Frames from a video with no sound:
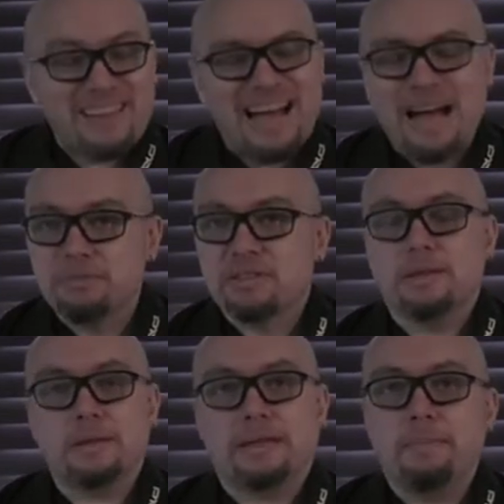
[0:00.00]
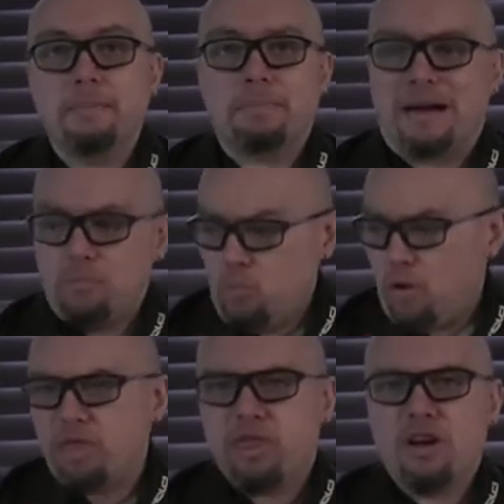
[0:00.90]
Absolutely mint, man.
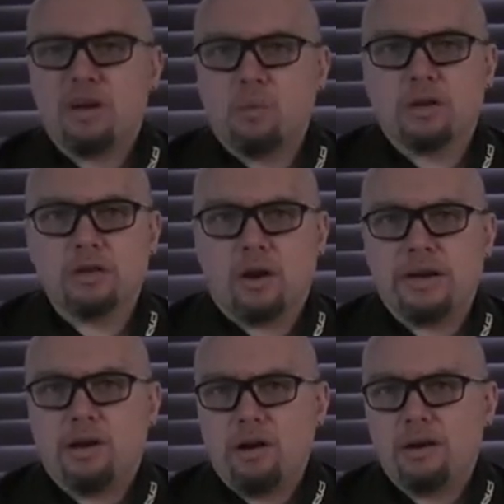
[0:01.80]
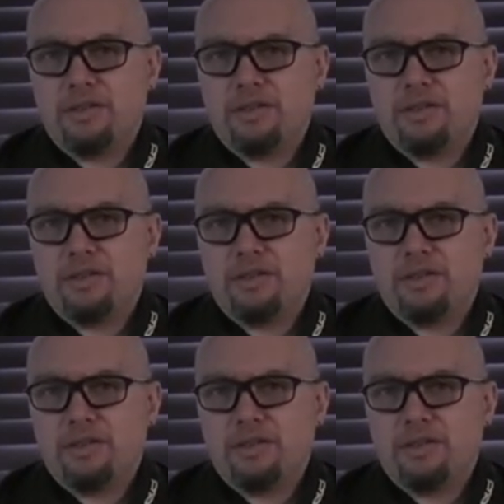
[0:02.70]
$131.99